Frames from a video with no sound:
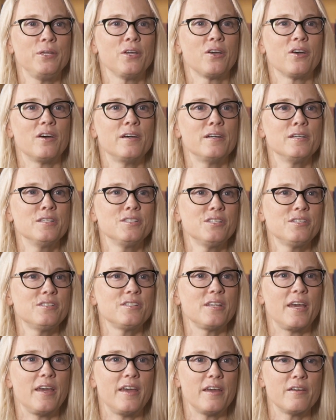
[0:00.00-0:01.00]

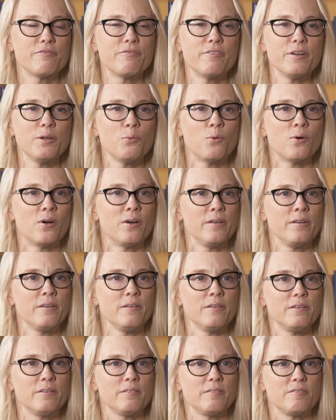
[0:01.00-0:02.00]
because
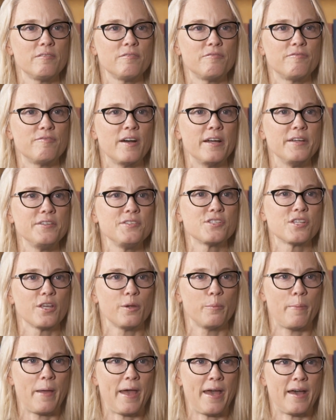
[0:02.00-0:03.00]
everyone finds
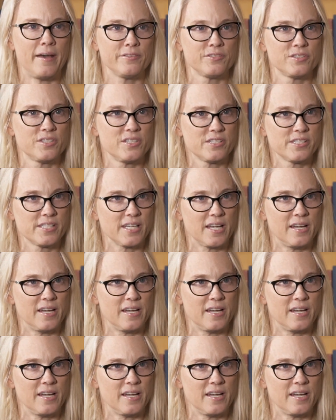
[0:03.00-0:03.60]
their path to